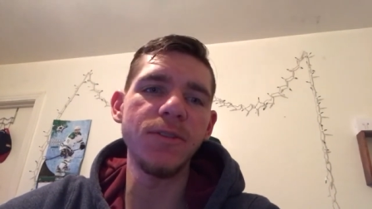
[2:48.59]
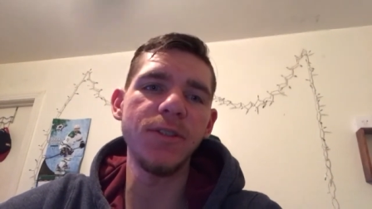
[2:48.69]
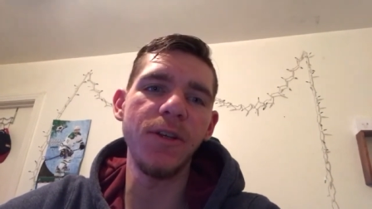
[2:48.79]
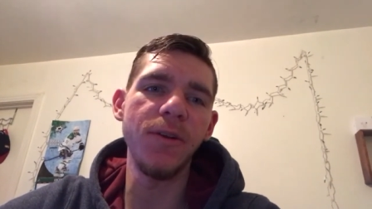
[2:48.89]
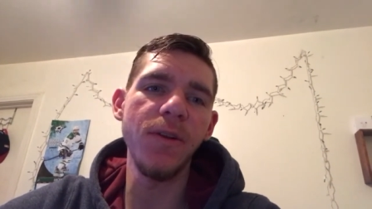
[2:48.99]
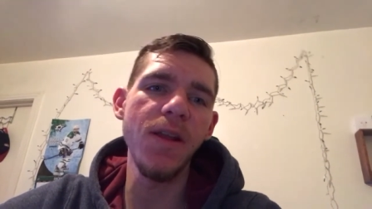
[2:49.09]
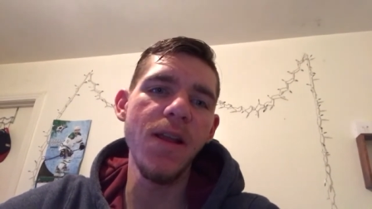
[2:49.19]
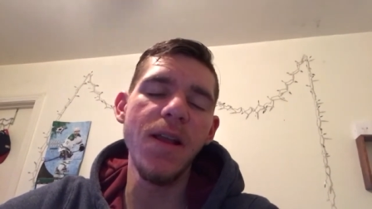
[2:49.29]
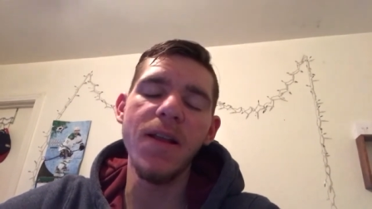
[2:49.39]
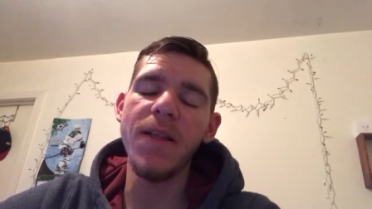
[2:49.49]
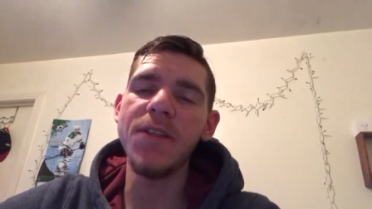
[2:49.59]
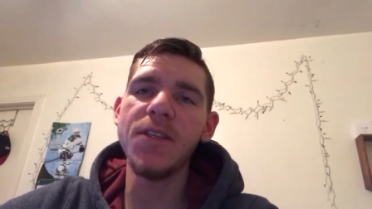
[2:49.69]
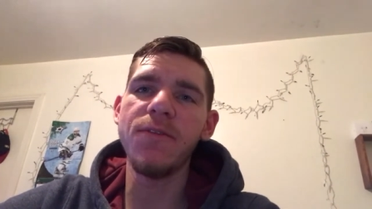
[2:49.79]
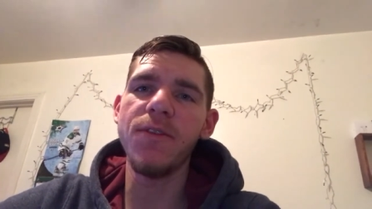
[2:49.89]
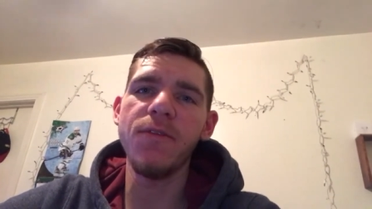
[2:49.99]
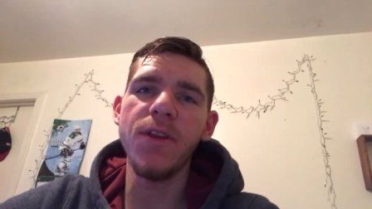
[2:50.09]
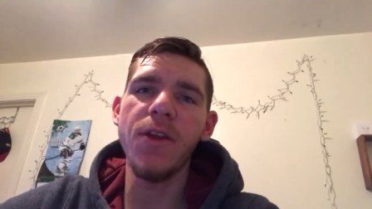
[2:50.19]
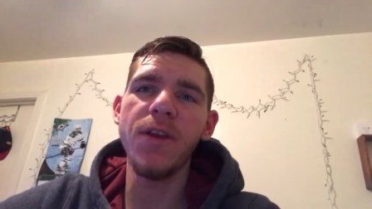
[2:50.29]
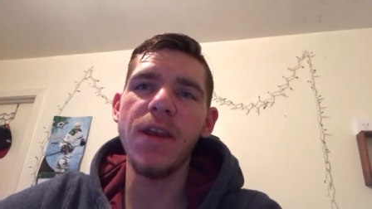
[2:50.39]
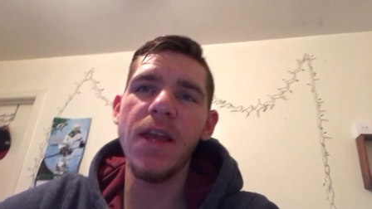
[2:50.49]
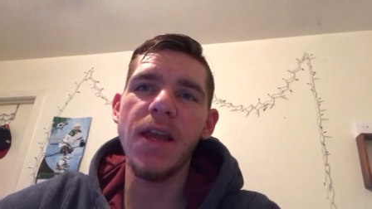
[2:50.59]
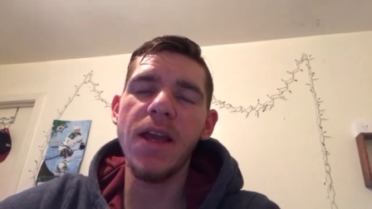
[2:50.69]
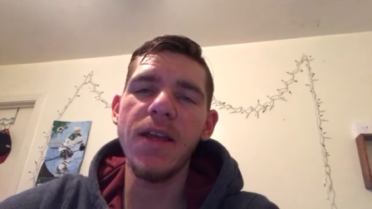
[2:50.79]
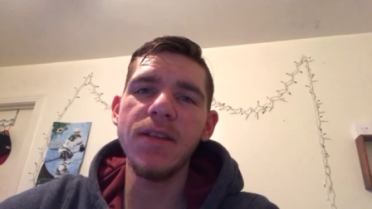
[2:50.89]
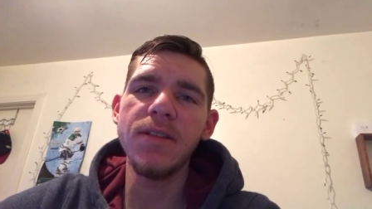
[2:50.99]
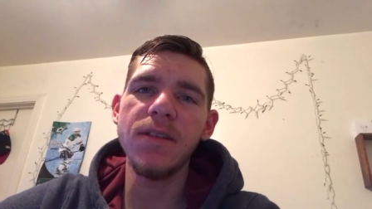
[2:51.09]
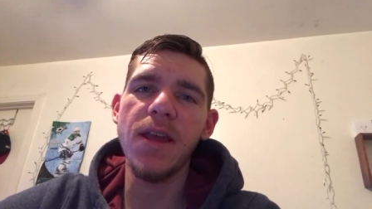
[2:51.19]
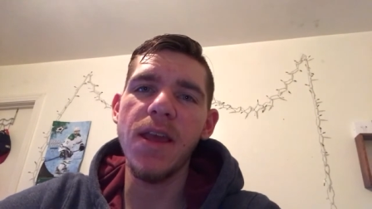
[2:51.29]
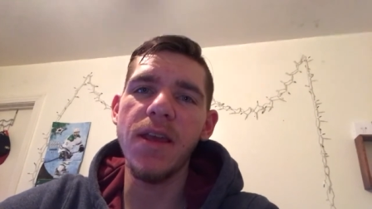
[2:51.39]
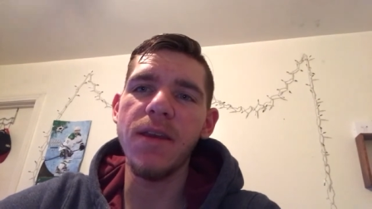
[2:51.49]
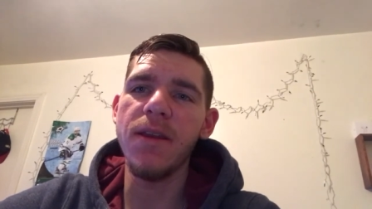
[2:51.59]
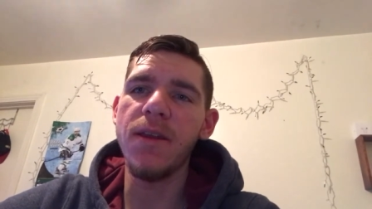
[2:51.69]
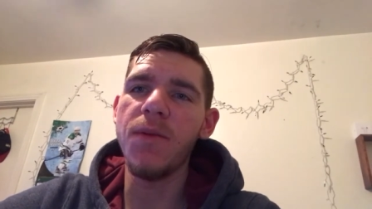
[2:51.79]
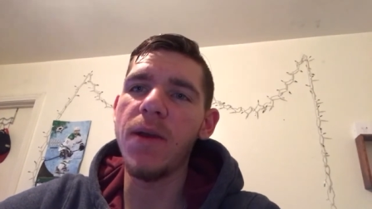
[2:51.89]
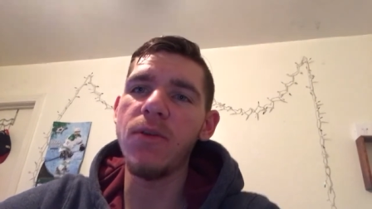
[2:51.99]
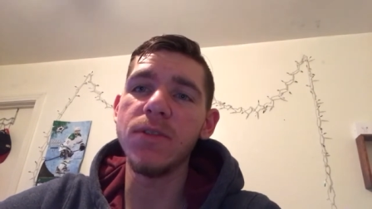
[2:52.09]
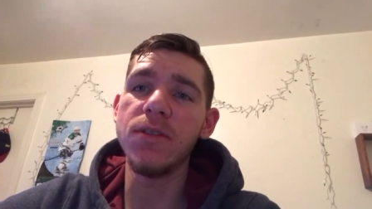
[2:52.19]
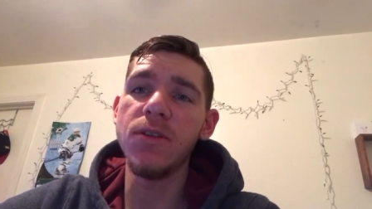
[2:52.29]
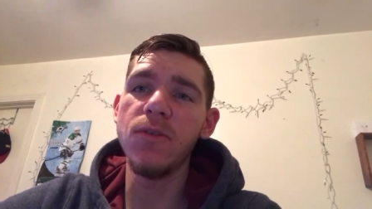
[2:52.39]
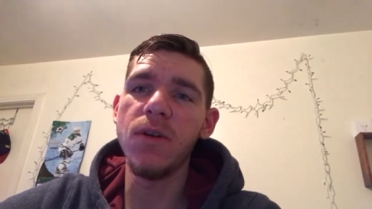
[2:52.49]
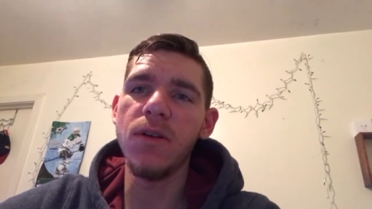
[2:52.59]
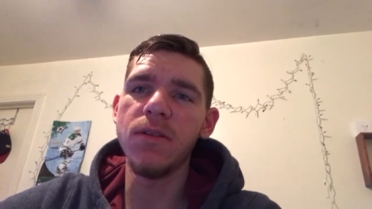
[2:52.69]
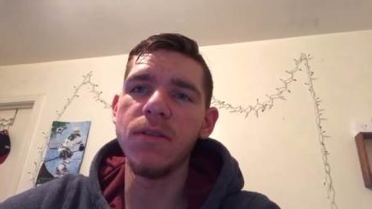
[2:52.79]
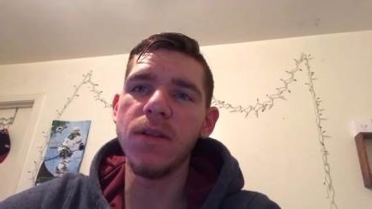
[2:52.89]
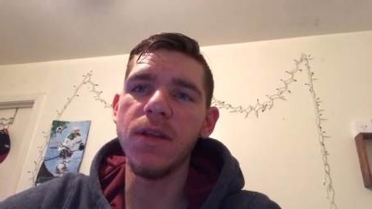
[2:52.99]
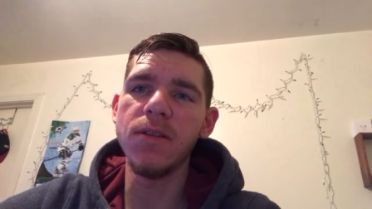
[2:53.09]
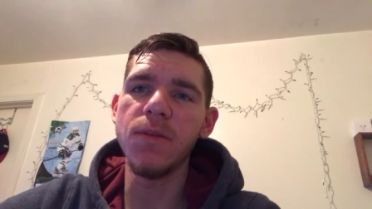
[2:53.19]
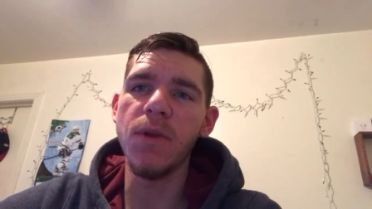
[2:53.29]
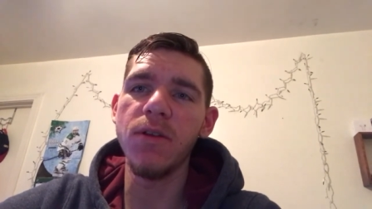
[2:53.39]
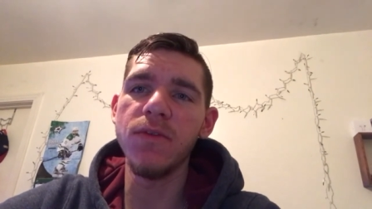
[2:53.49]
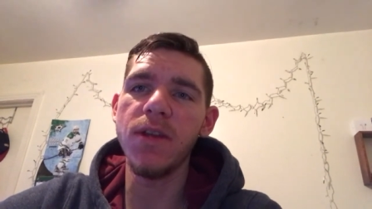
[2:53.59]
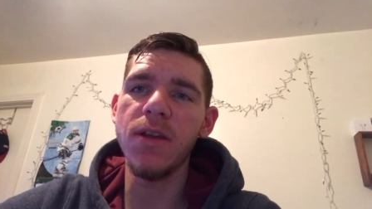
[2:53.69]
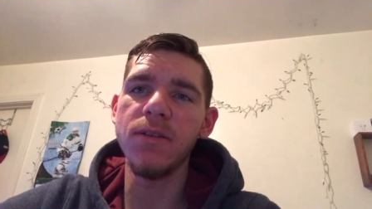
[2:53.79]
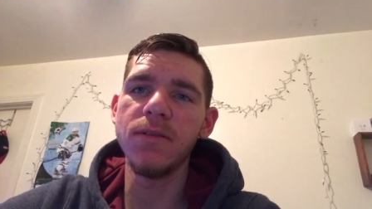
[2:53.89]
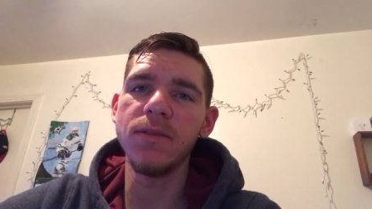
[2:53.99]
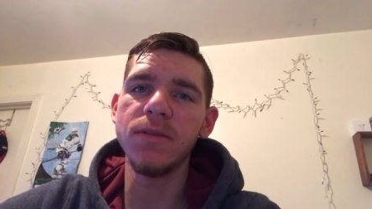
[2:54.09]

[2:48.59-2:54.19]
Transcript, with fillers: So that's it for the video today, guys, and um, I will see you all in tomorrow's video.